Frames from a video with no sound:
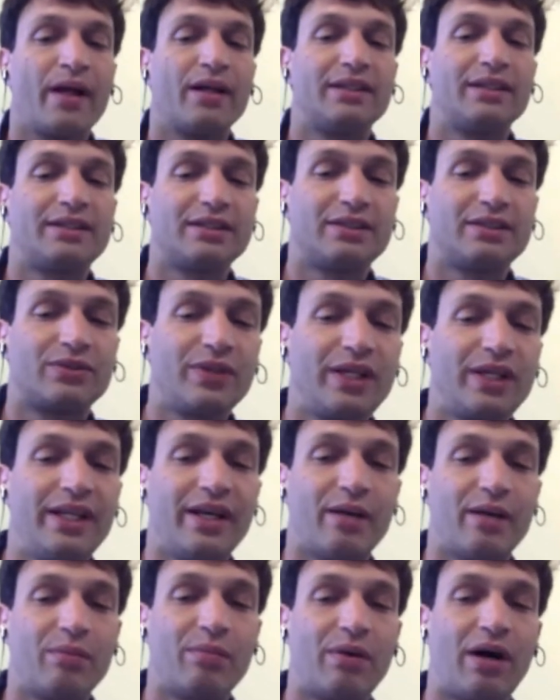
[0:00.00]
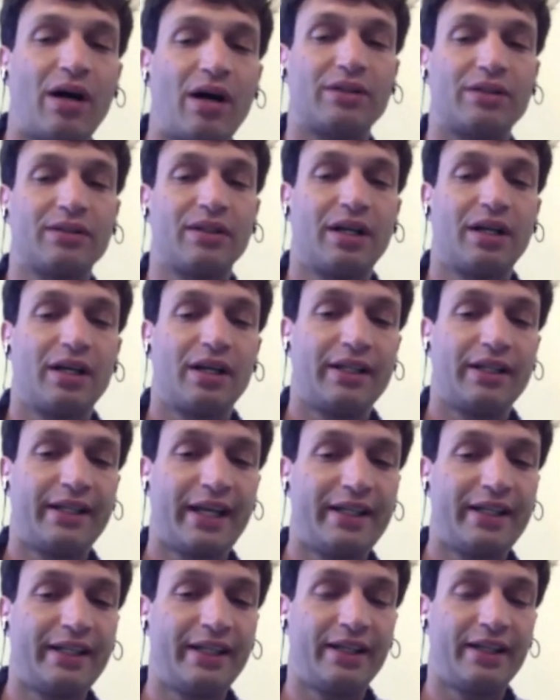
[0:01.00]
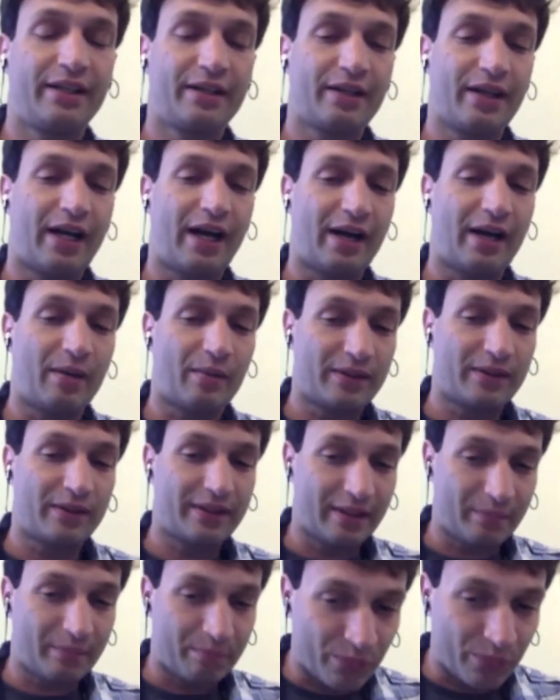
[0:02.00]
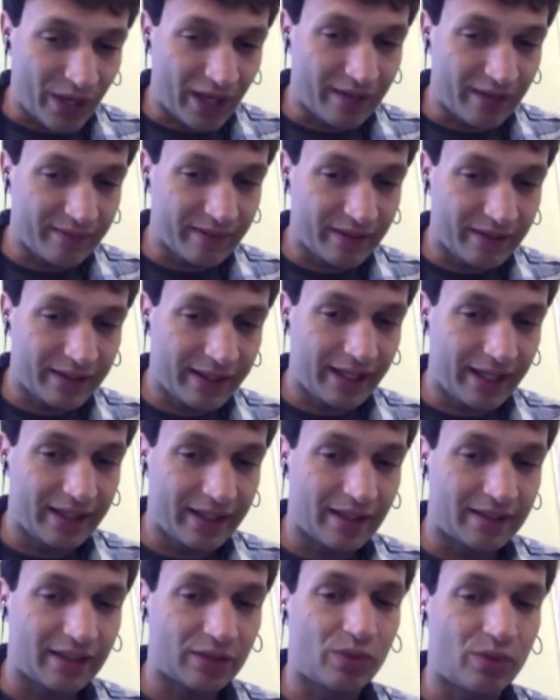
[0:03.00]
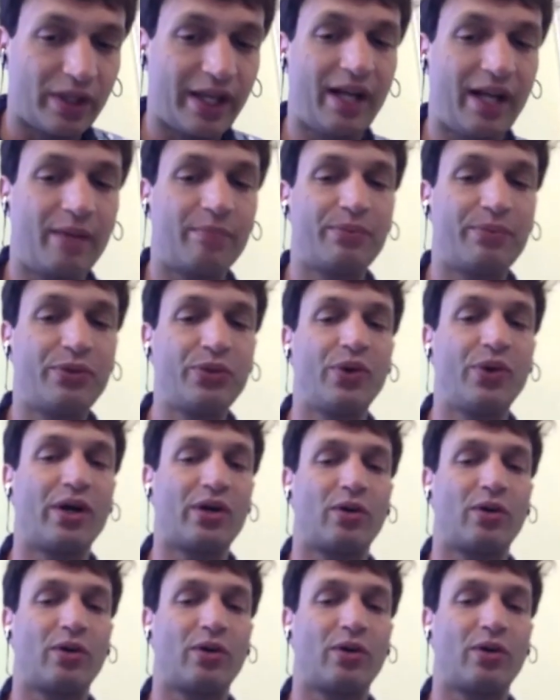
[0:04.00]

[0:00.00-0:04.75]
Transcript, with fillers: This is really about getting uh, the relevant data that will help you